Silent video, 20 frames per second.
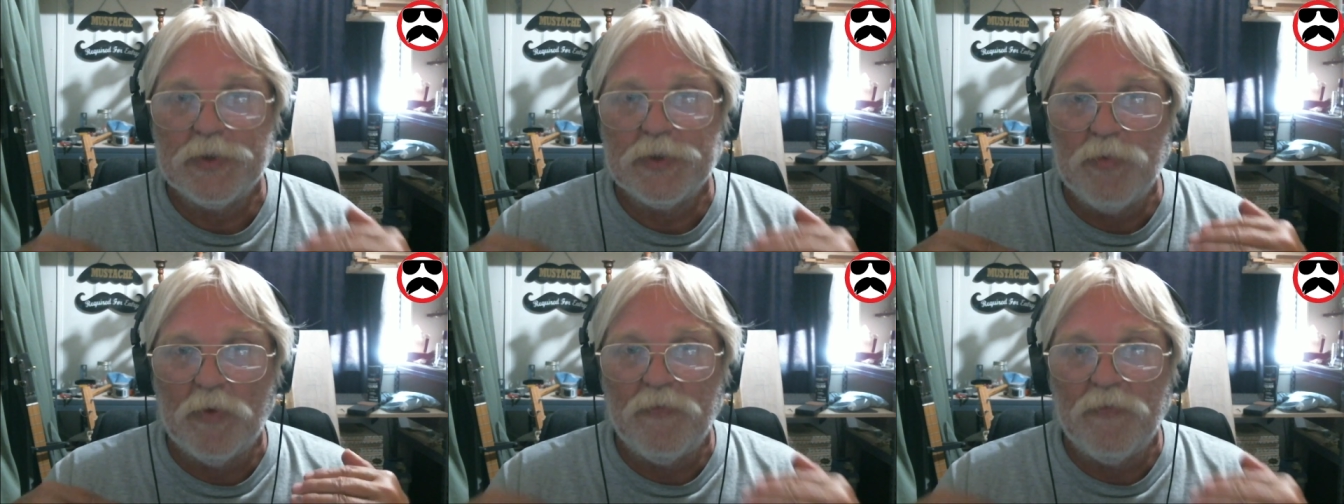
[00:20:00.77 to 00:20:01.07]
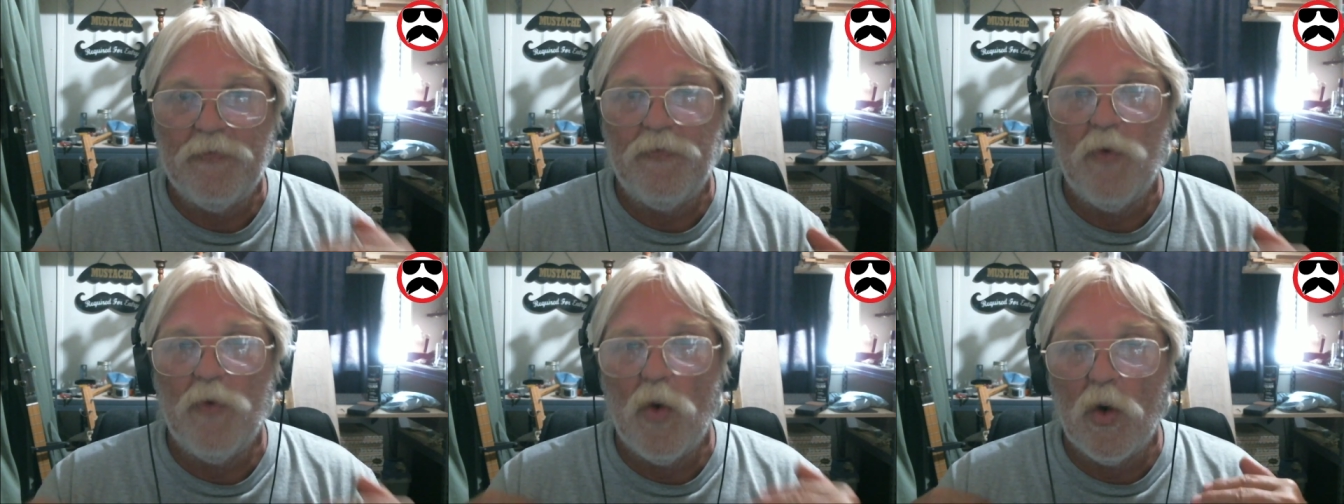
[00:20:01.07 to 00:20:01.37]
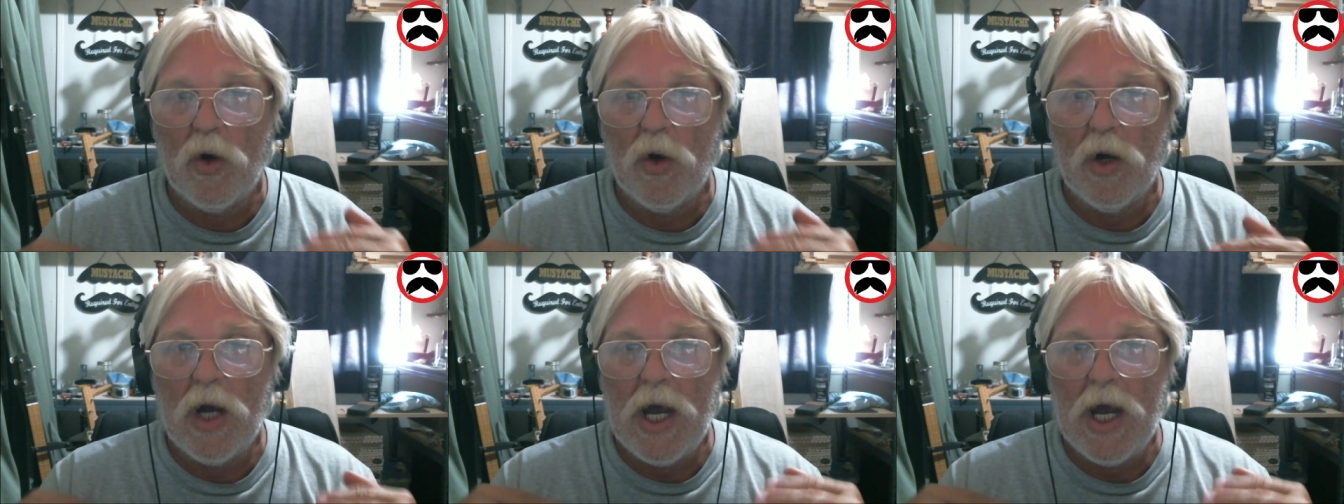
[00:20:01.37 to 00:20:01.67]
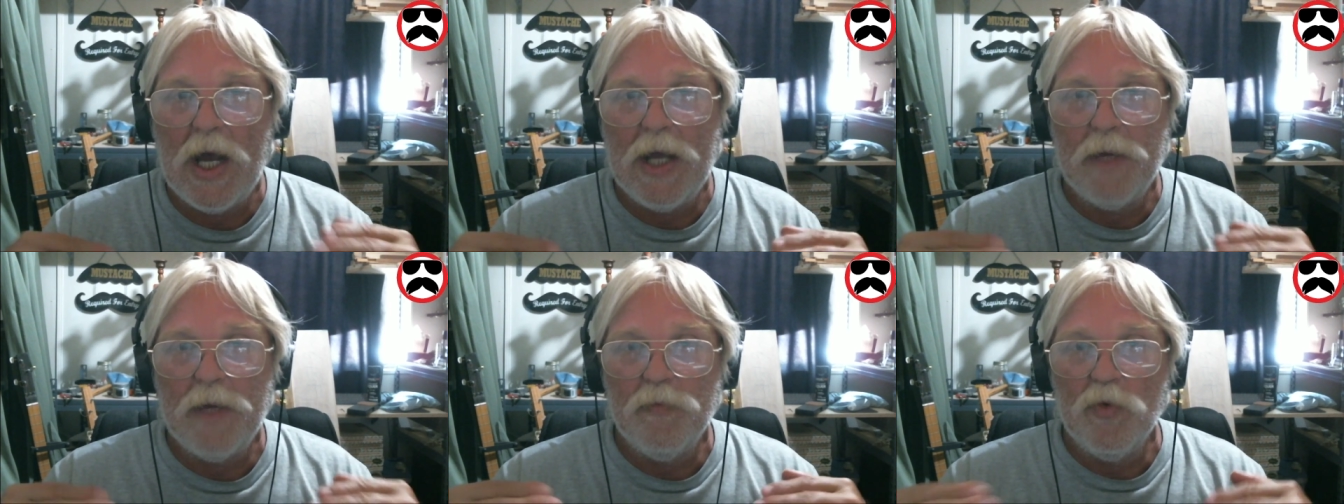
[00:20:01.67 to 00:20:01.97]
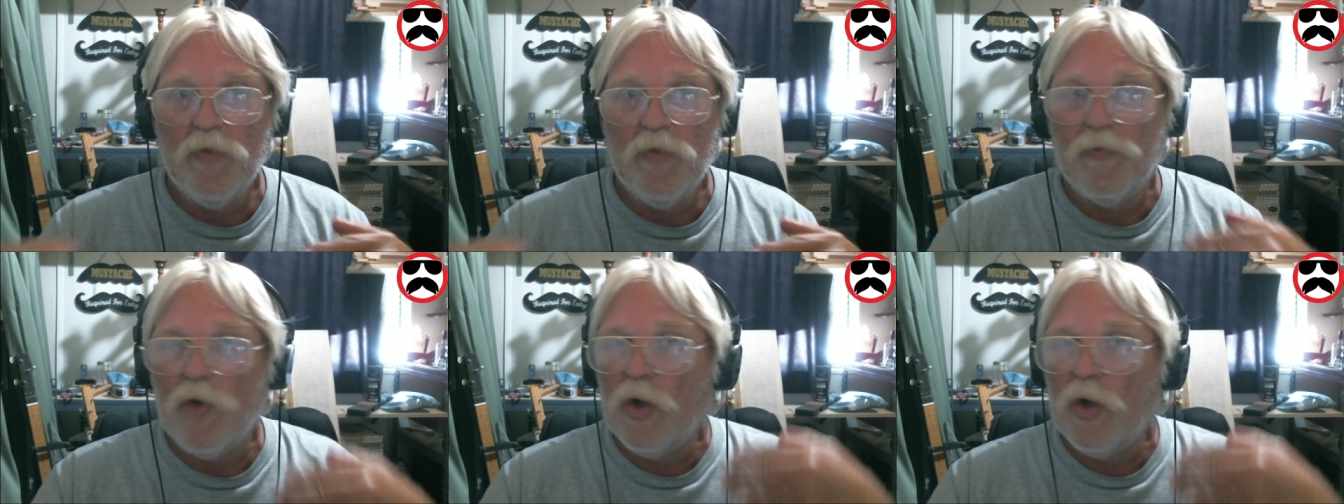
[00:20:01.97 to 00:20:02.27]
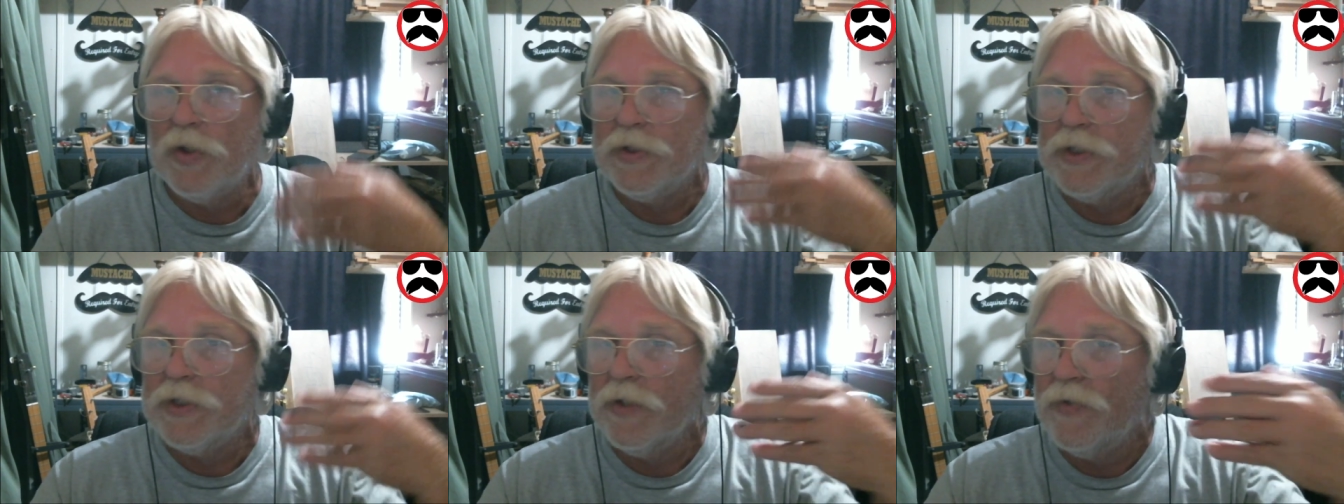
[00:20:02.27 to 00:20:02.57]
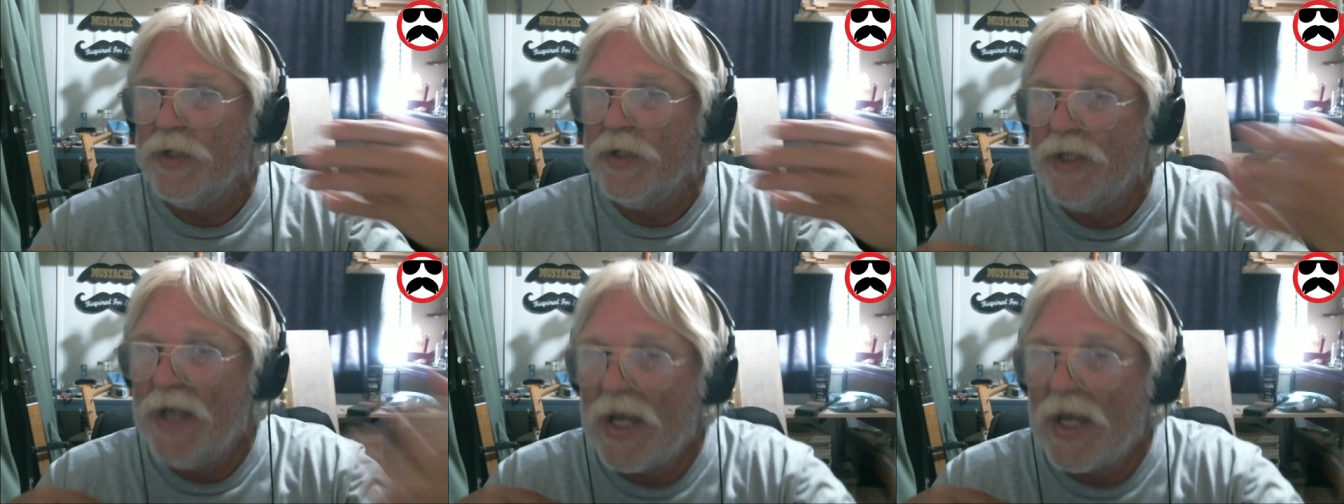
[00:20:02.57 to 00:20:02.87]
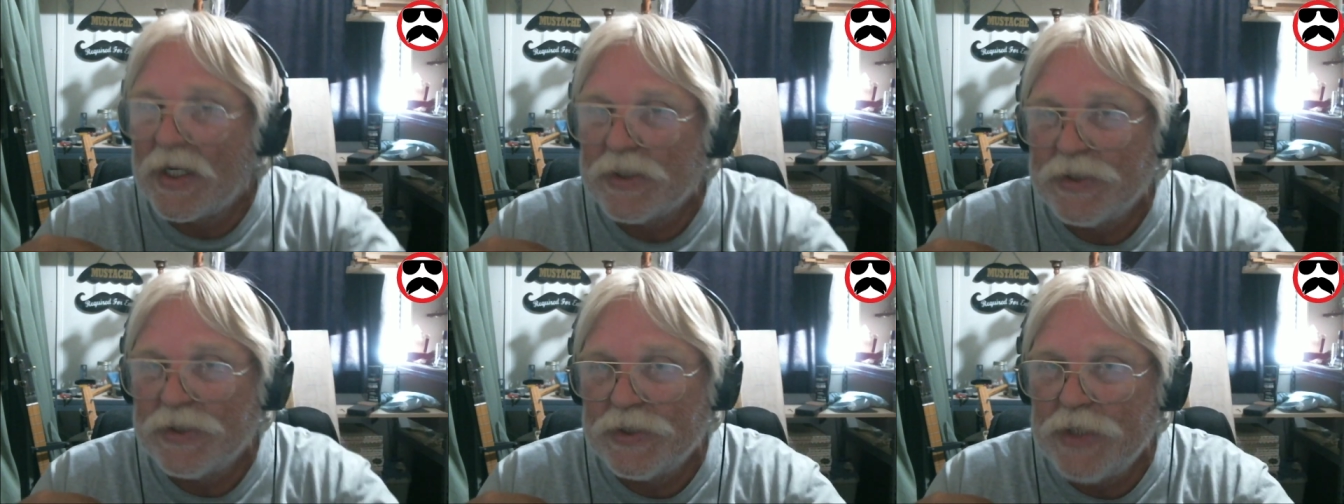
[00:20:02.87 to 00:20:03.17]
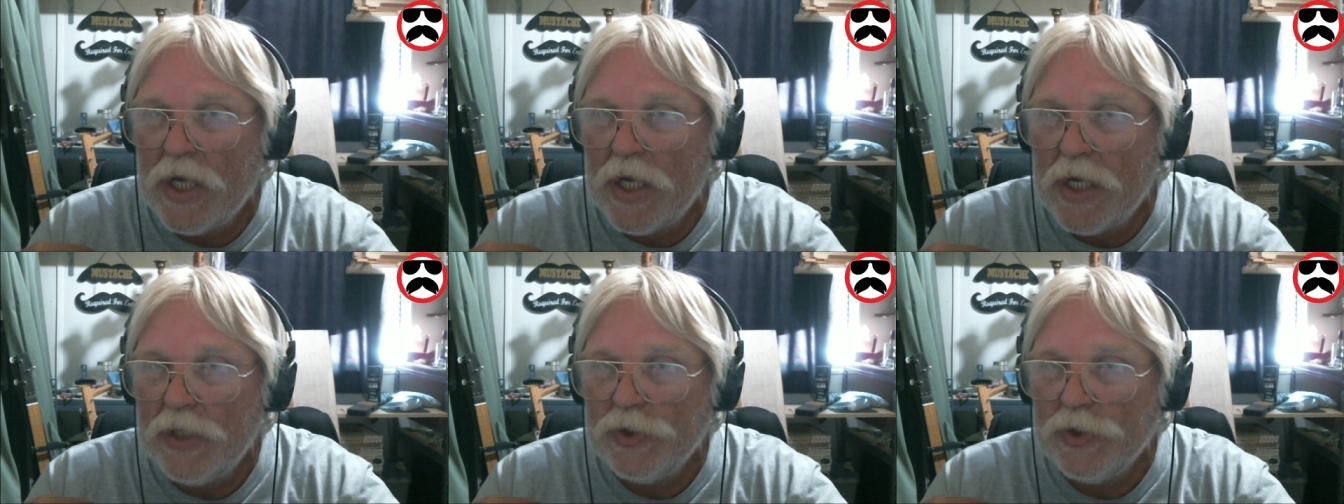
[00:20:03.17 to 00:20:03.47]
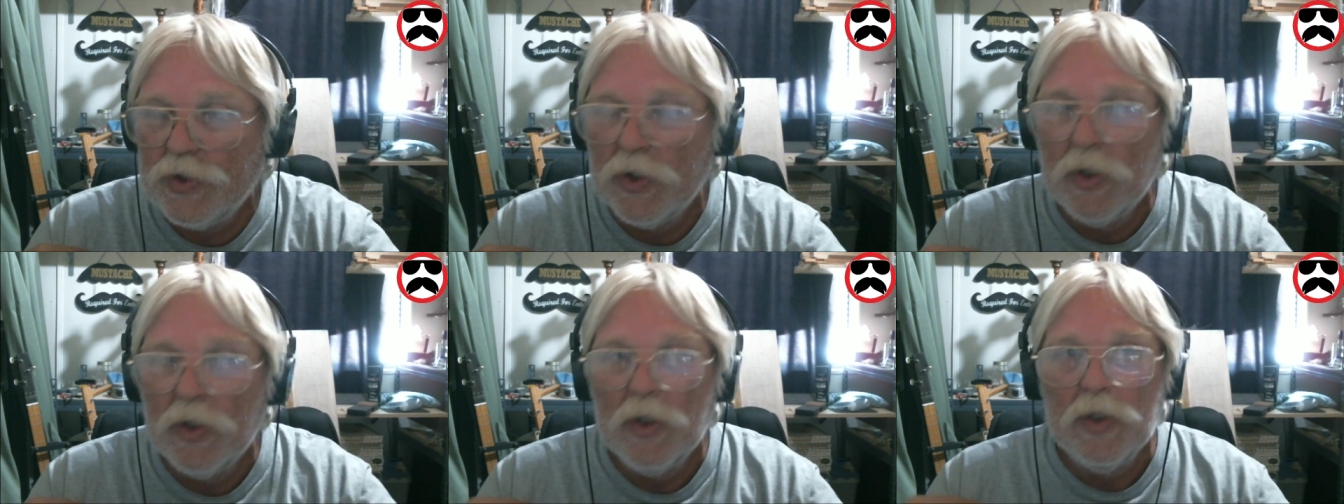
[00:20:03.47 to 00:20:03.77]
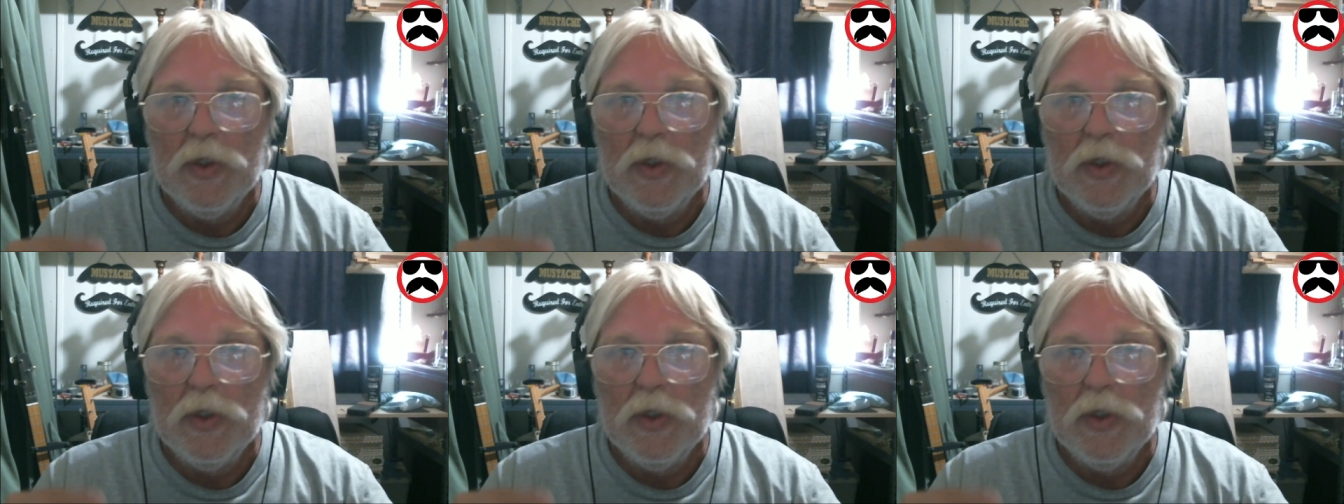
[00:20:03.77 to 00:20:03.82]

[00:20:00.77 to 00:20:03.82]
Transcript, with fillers: before I move on to the next stage.